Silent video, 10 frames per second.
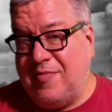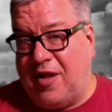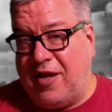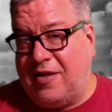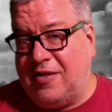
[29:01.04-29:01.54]

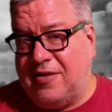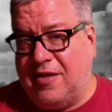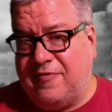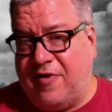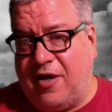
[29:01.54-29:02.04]
like
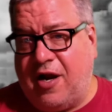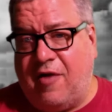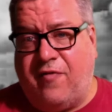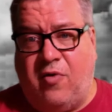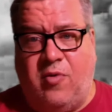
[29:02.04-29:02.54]
it's very
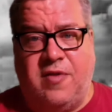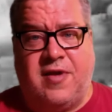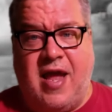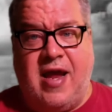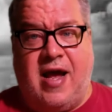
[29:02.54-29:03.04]
careful with
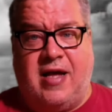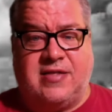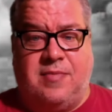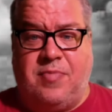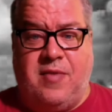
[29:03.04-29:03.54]
chaos
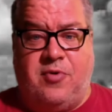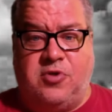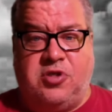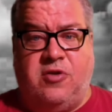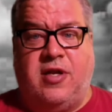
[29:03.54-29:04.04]
and people
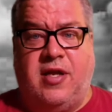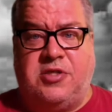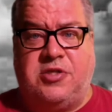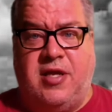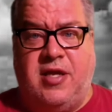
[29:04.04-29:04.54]
shooting
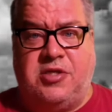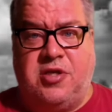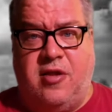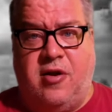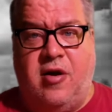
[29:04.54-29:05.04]
each
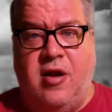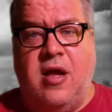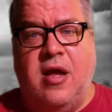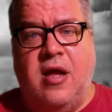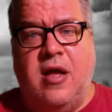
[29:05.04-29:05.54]
other,
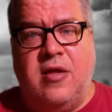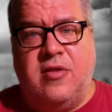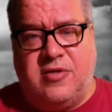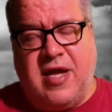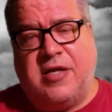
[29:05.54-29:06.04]

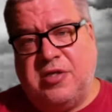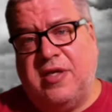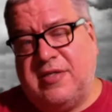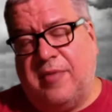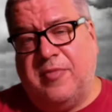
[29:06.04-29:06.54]
there's actually
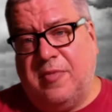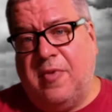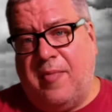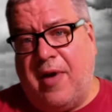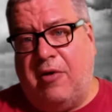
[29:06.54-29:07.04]
some
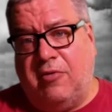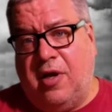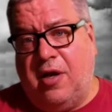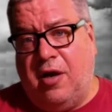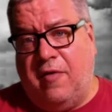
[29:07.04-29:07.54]
amount
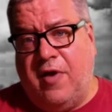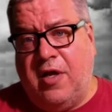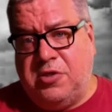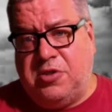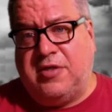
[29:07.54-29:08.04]
of
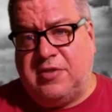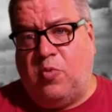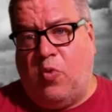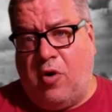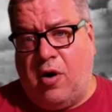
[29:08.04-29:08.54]
just
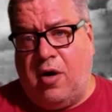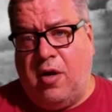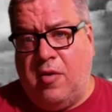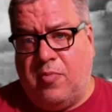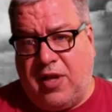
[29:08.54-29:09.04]
war
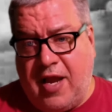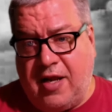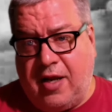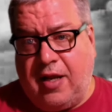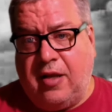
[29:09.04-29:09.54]

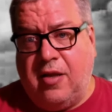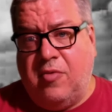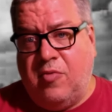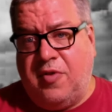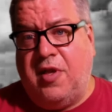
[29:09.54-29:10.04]
planning
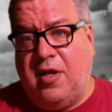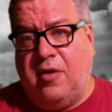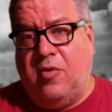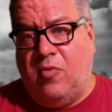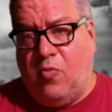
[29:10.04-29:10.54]

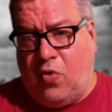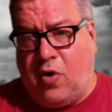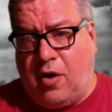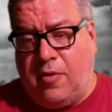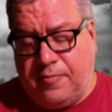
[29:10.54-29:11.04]
within
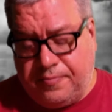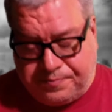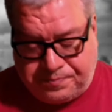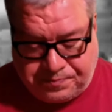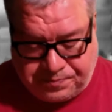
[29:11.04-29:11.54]
war.
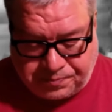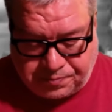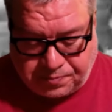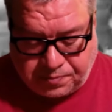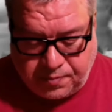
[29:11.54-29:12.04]

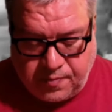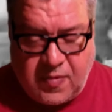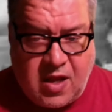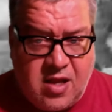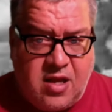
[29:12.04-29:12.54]

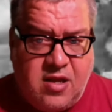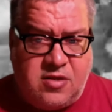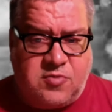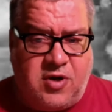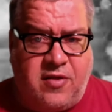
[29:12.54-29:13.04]

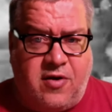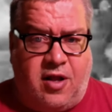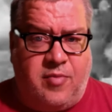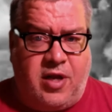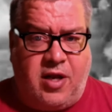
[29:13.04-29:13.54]
There's one other
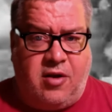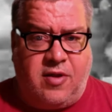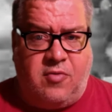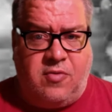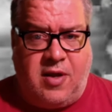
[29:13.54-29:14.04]
element here
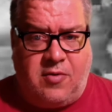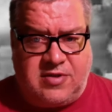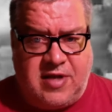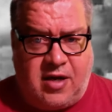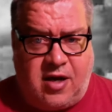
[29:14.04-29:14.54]
that was
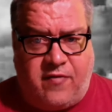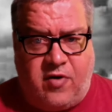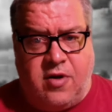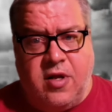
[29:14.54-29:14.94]
not covered